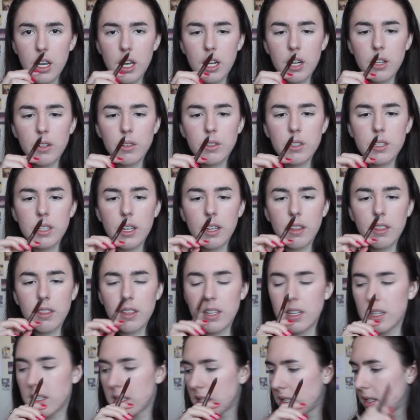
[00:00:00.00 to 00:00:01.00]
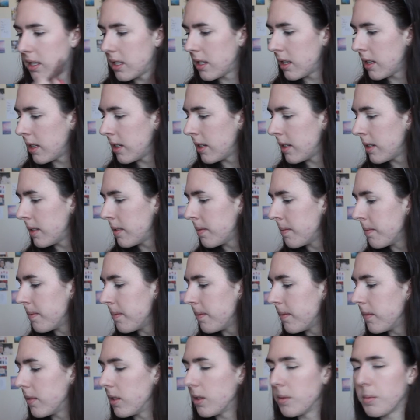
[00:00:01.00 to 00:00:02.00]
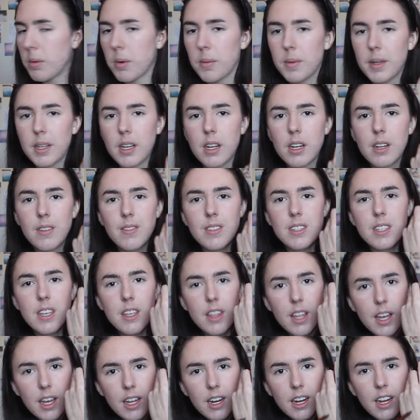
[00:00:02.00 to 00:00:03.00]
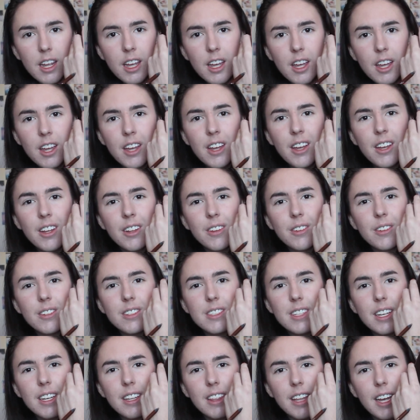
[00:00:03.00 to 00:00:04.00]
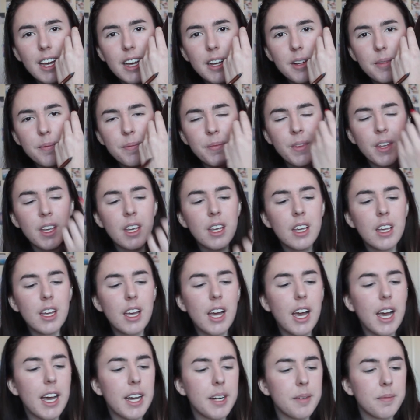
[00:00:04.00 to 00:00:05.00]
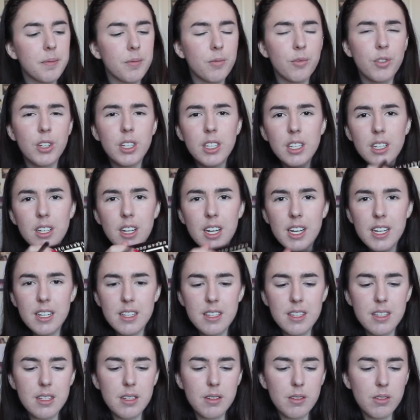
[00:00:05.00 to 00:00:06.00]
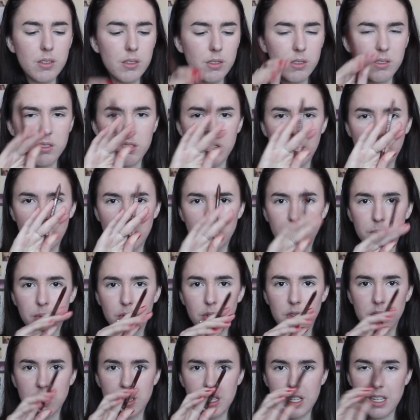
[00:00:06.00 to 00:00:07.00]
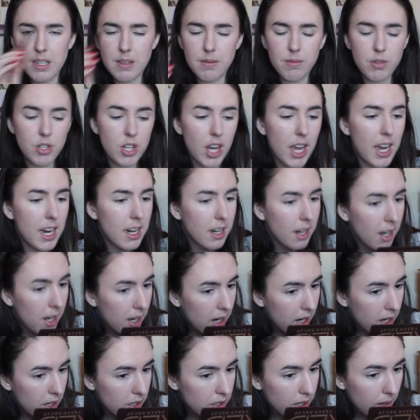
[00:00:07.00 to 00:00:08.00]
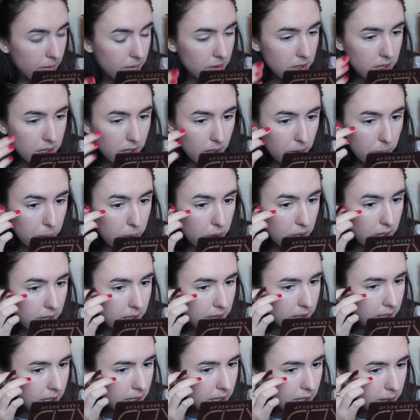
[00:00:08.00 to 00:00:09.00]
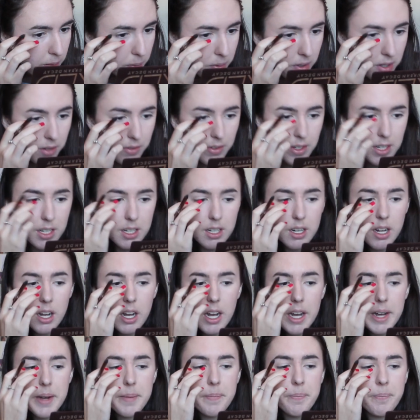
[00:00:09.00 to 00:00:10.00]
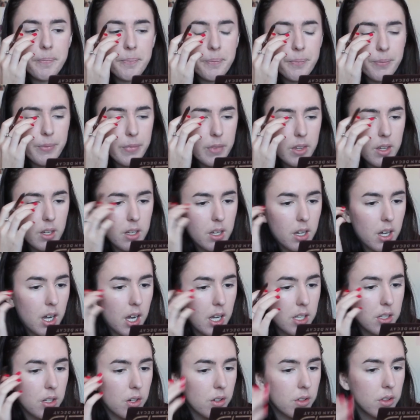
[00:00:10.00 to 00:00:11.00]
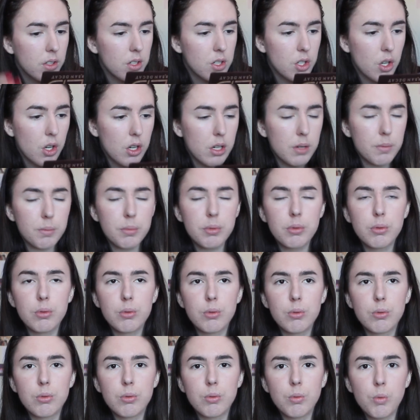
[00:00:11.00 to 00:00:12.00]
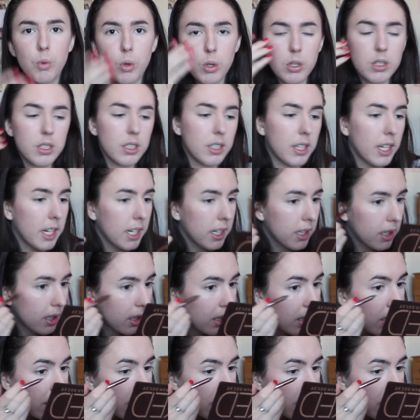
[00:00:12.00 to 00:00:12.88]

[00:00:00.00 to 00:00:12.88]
And it looks like this. You probably can't see that. It looks like that. Really nice, like bronzy shade. So I'm just going to put a little bit of it along the top waterline.